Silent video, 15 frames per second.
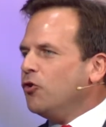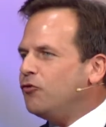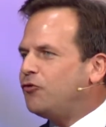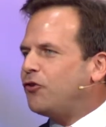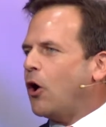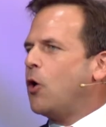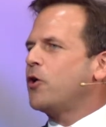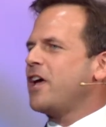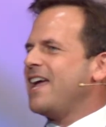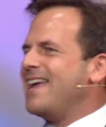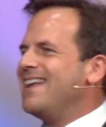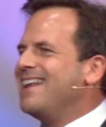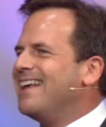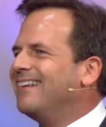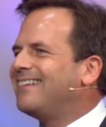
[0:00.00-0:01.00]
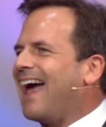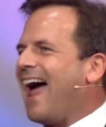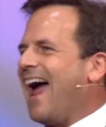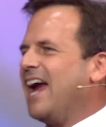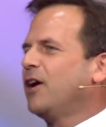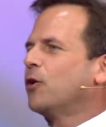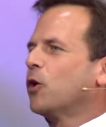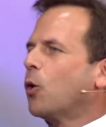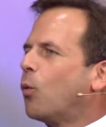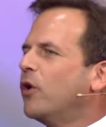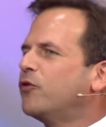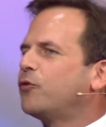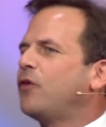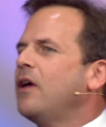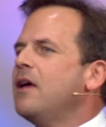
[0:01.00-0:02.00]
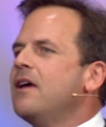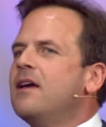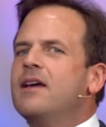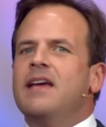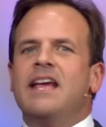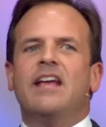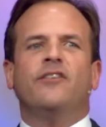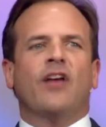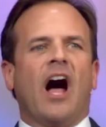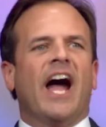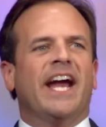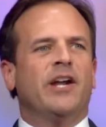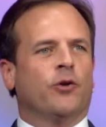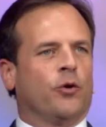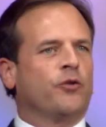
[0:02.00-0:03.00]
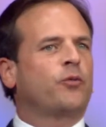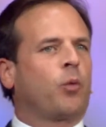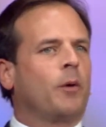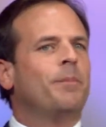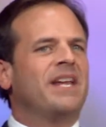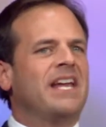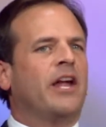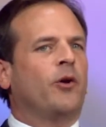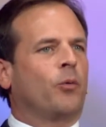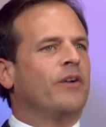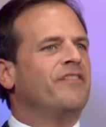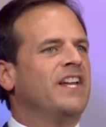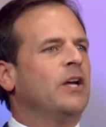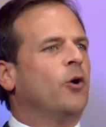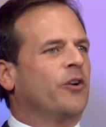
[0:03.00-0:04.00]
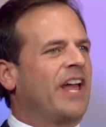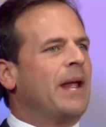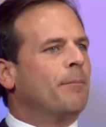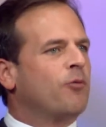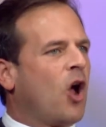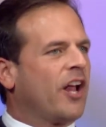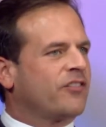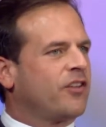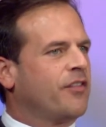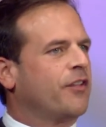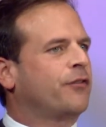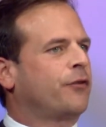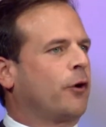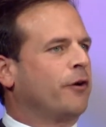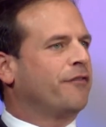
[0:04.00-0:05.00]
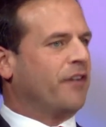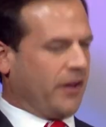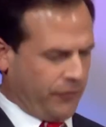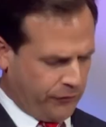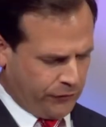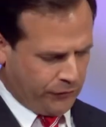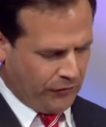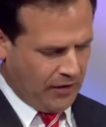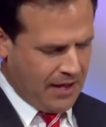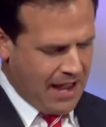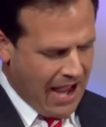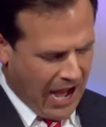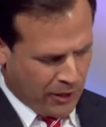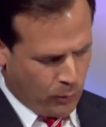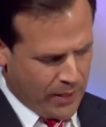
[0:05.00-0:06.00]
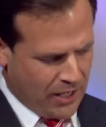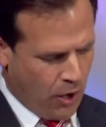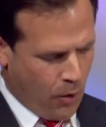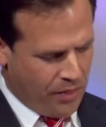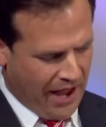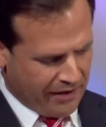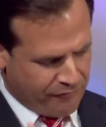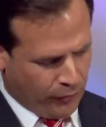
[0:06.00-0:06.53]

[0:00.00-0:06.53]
Jonah, in his anger, was his idols were being revealed and brought to the surface. How do we know that?